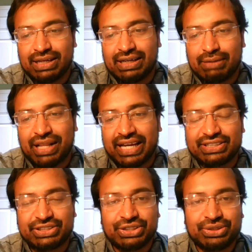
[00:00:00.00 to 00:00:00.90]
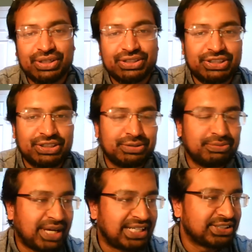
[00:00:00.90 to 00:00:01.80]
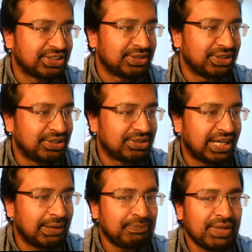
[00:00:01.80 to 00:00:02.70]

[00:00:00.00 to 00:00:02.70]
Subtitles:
applying to medicine. Okay.